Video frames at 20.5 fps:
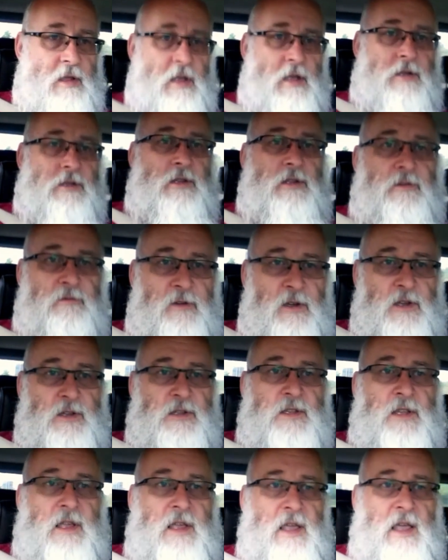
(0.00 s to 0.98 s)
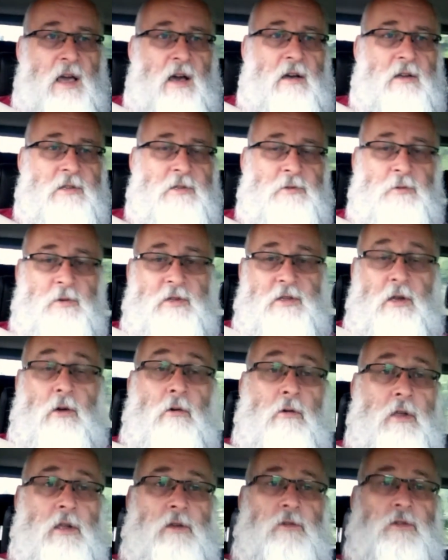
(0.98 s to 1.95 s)
So the first thing he asked was,
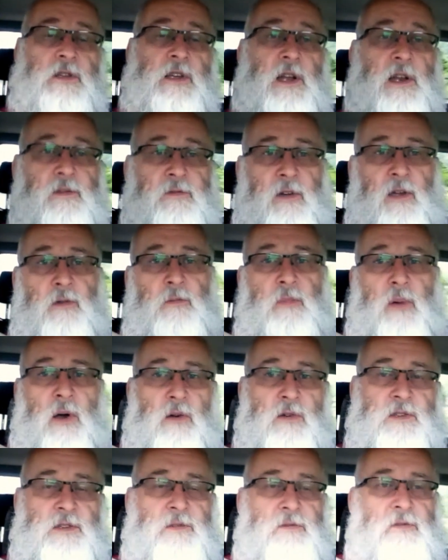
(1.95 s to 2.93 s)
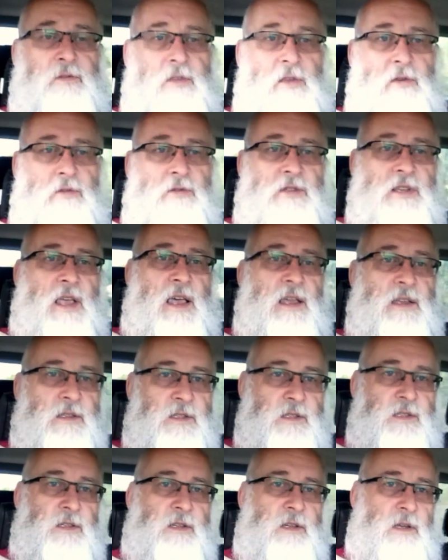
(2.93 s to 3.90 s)
oh, you telephone box
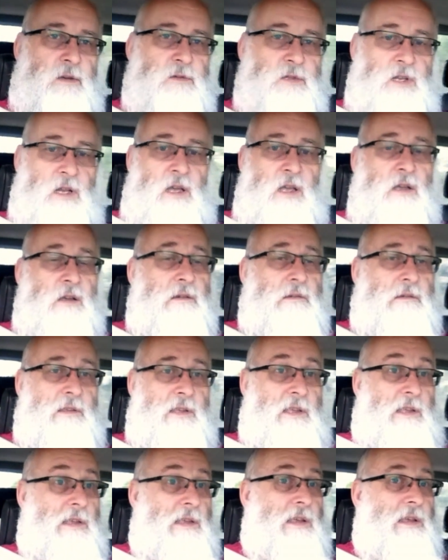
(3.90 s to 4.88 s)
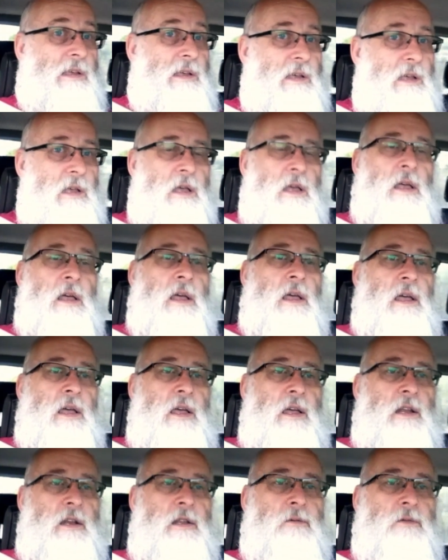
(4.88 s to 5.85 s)
enthusiasts? And I was like, yeah.
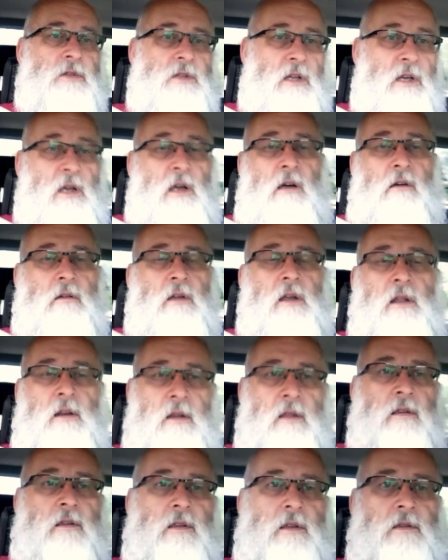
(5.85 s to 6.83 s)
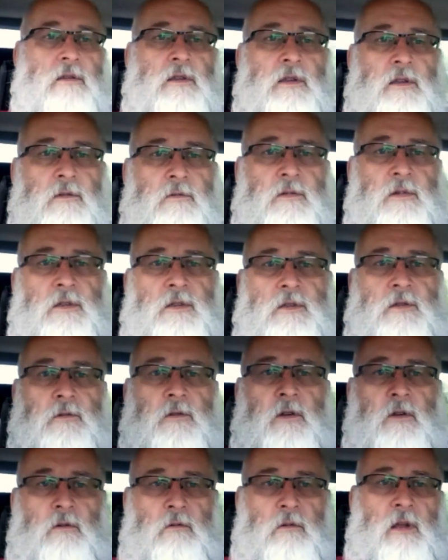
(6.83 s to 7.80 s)
And he was like, oh, yeah, it's just,
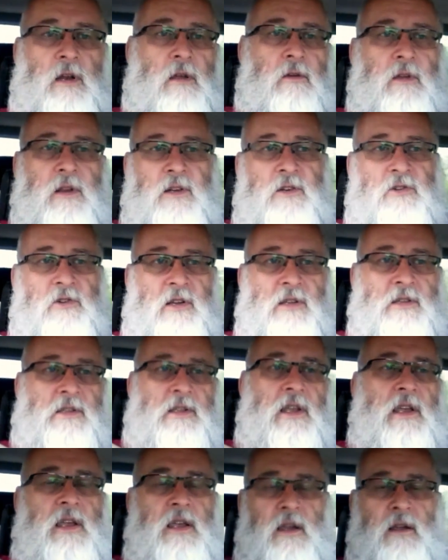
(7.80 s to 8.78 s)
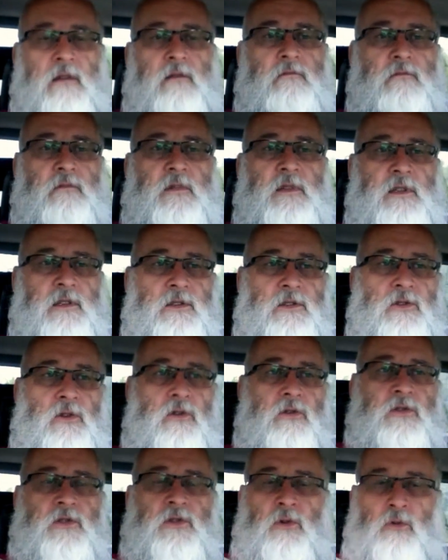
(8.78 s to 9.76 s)
you know, interesting, and just sort
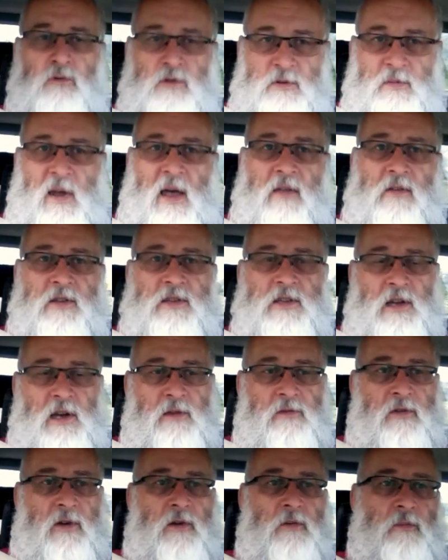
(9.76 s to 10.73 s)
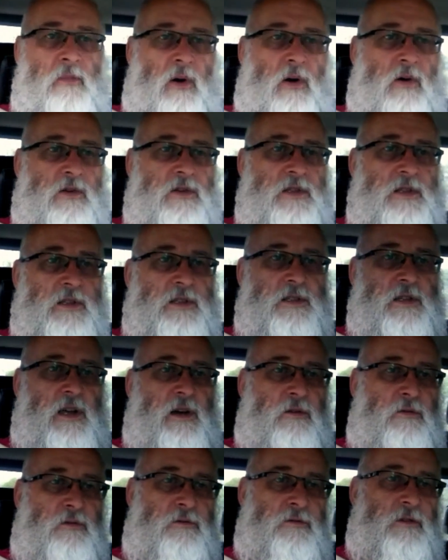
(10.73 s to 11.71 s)
of talked about the telephone box itself.